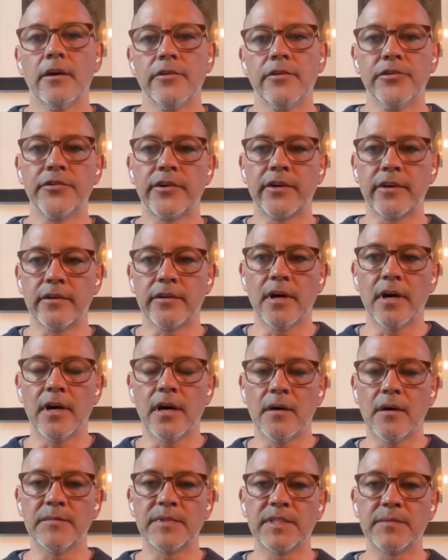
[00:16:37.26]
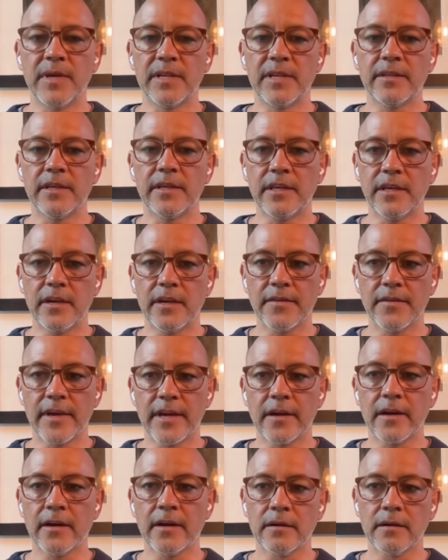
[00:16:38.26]
You could um, spend a year
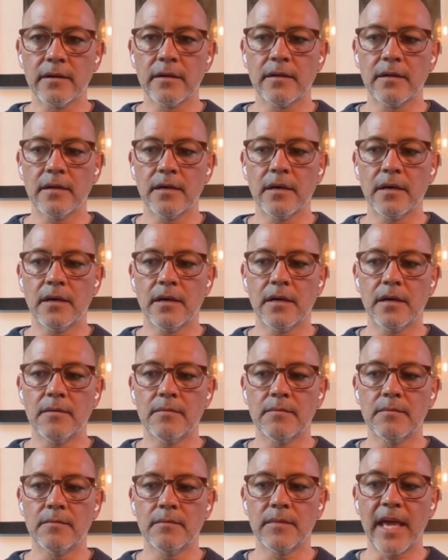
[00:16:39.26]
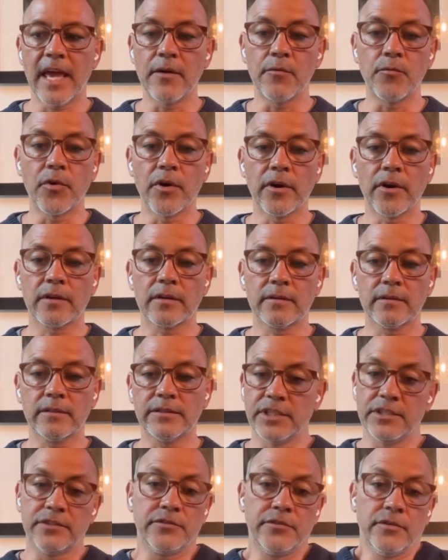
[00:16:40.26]
there um, and work,
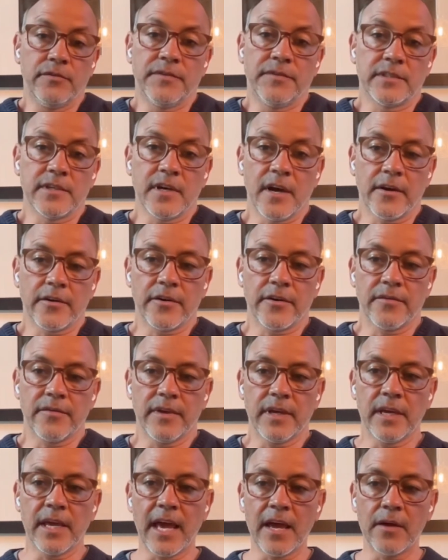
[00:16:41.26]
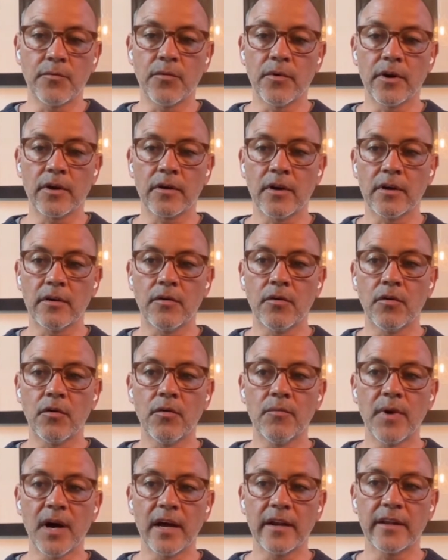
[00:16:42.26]
just do photography and work on a
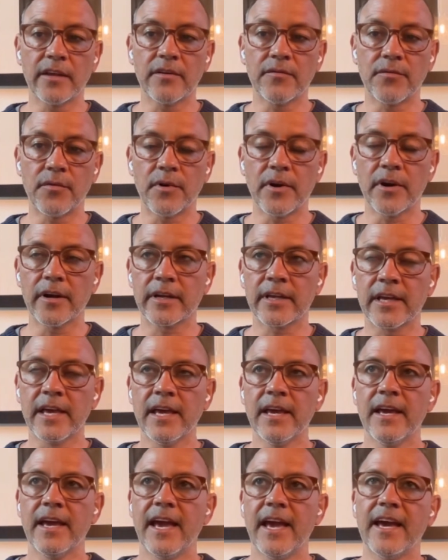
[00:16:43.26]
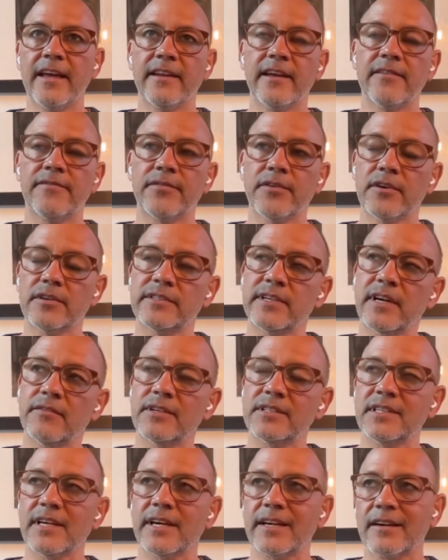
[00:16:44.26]
whole body of work." And at first,
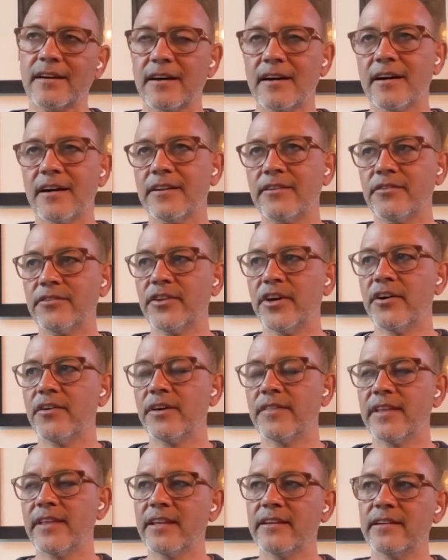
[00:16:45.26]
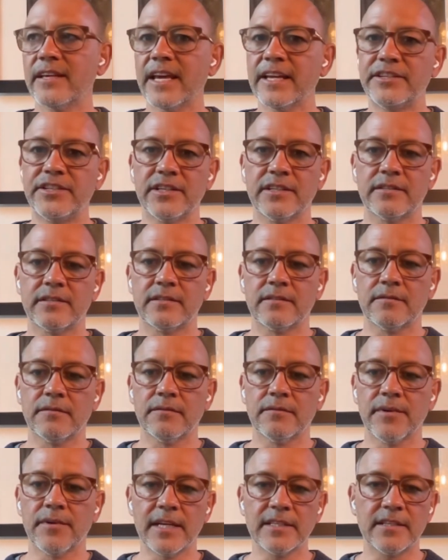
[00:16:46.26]
I was like, oh, "I don't know," and then it just
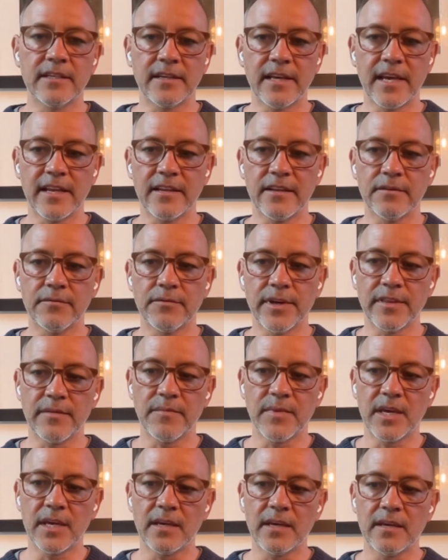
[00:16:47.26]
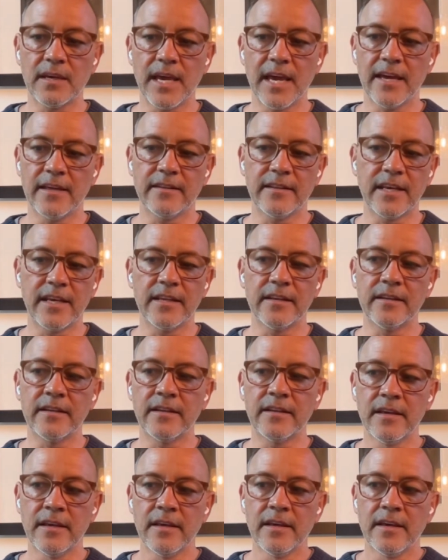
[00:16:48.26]
resonated with me, and
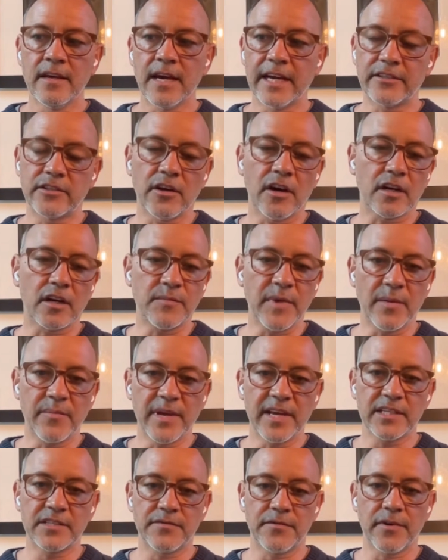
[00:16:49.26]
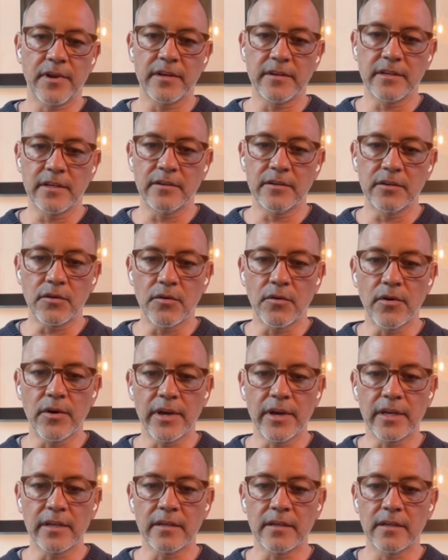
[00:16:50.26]
then. I talked my best friend into
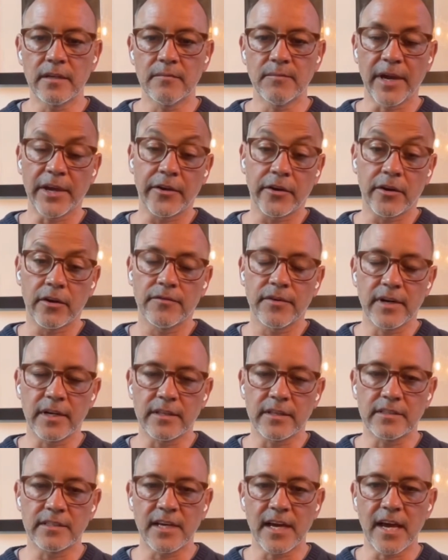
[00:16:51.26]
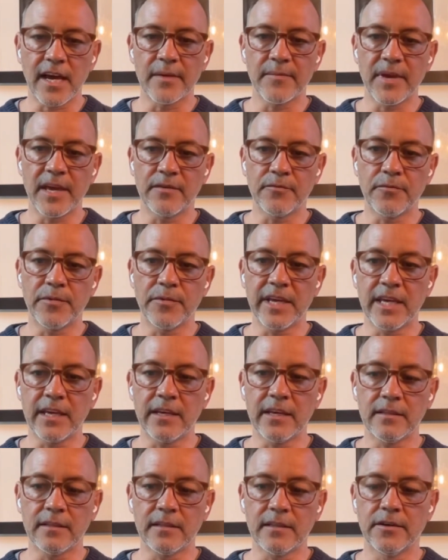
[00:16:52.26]
going, my girlfriend at the time, and
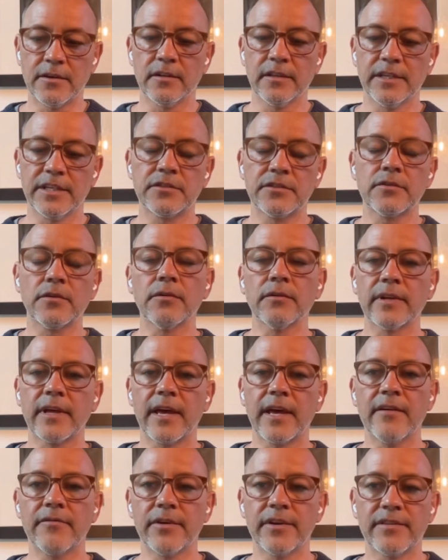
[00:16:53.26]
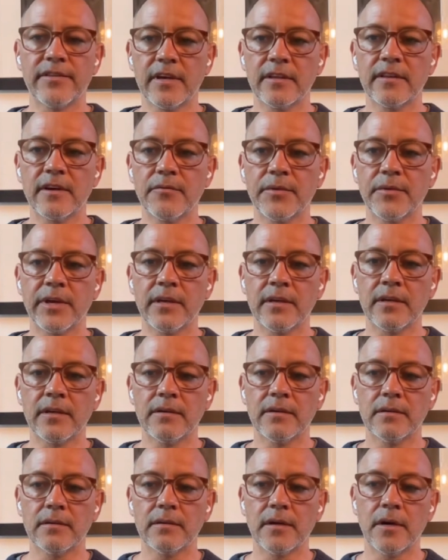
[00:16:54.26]
we literally mm-hmm. sold everything that
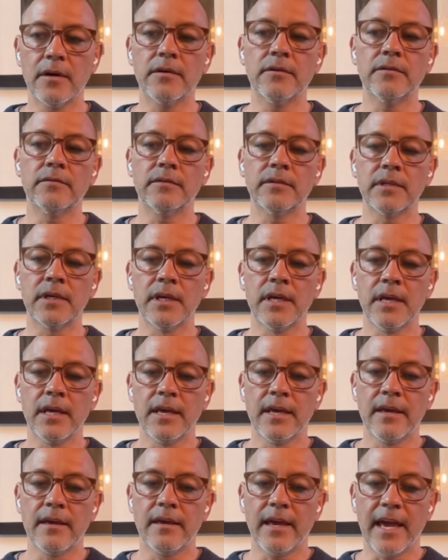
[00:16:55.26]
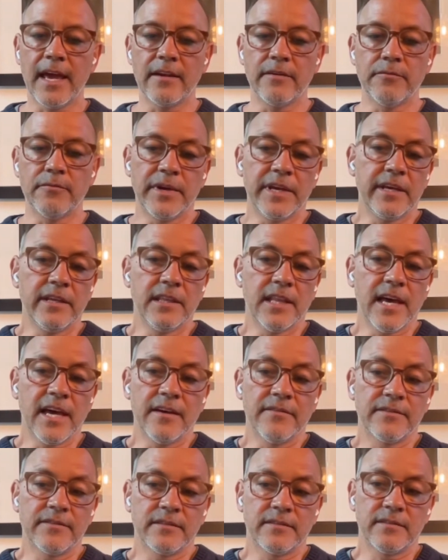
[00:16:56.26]
we owned and we
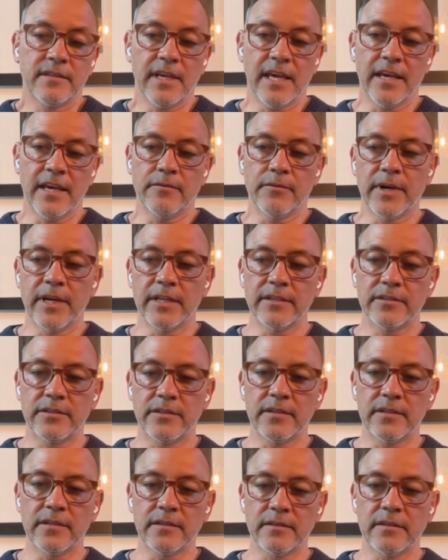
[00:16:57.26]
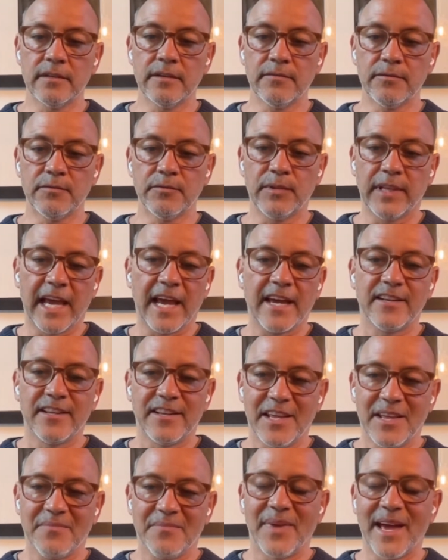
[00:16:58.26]
left and went to
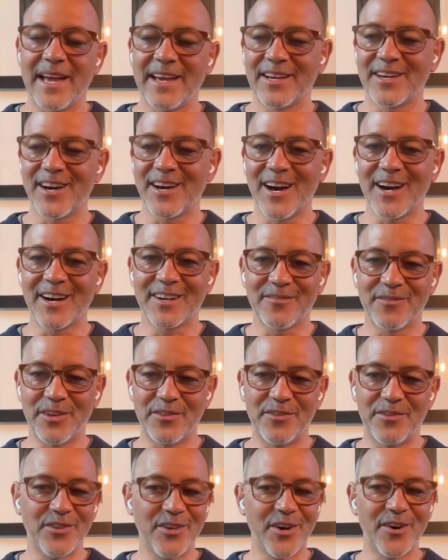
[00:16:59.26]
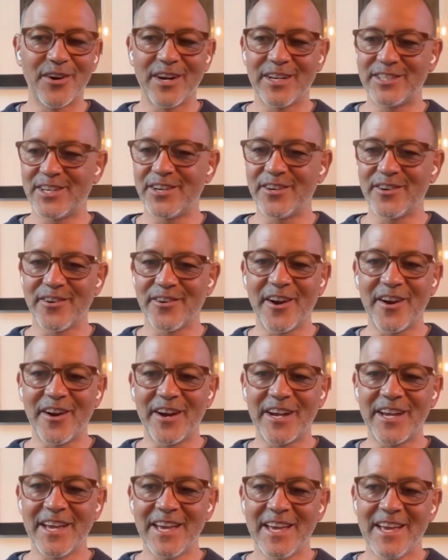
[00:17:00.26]
landed in Bangkok with no
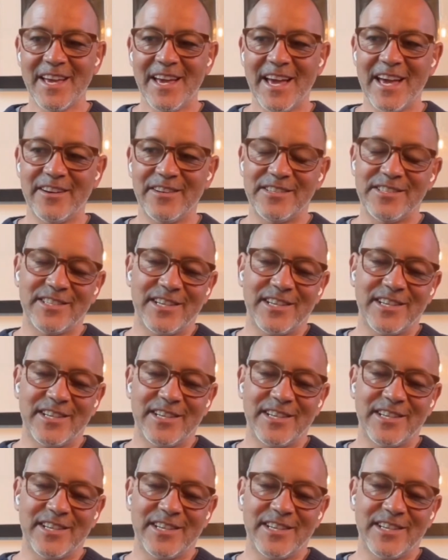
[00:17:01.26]
itinerary and